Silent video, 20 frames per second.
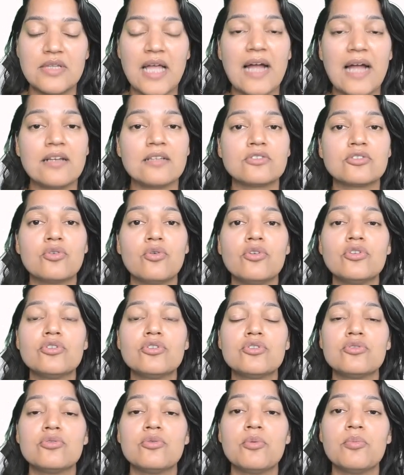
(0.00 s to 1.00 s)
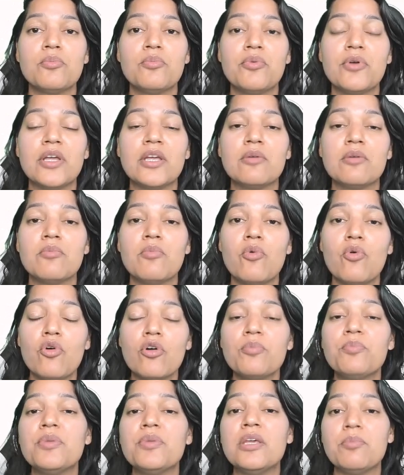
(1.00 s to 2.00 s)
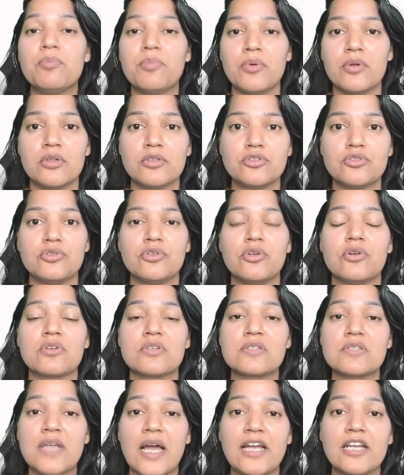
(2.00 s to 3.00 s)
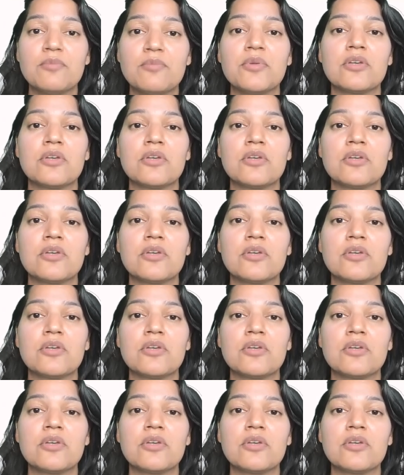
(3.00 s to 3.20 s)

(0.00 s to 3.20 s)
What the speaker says: That is going to bring more people to your site,